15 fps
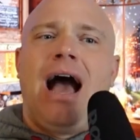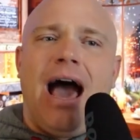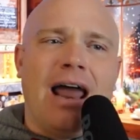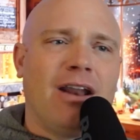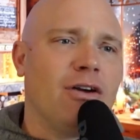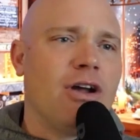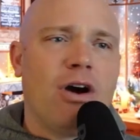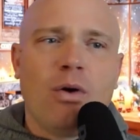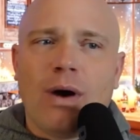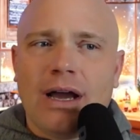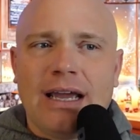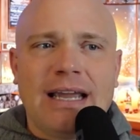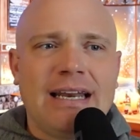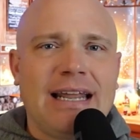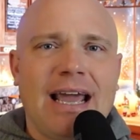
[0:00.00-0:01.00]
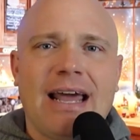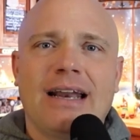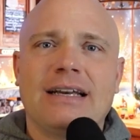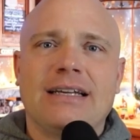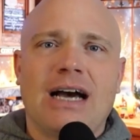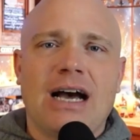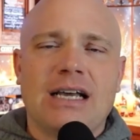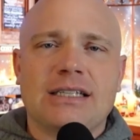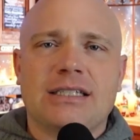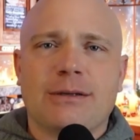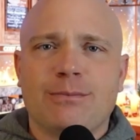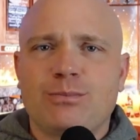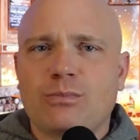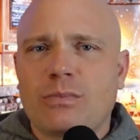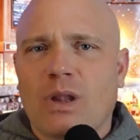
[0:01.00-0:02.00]
I don't know what Indiana does.
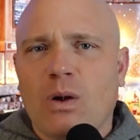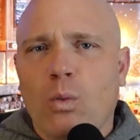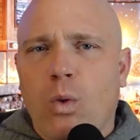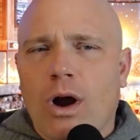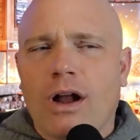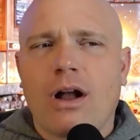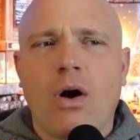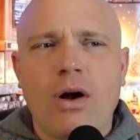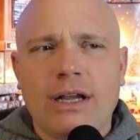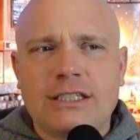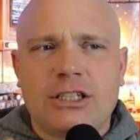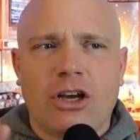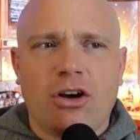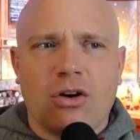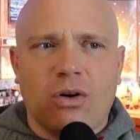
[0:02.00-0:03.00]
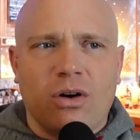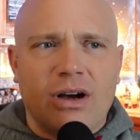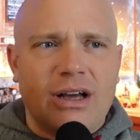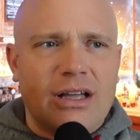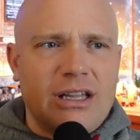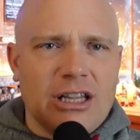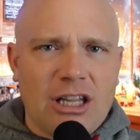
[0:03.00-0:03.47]
We're going to,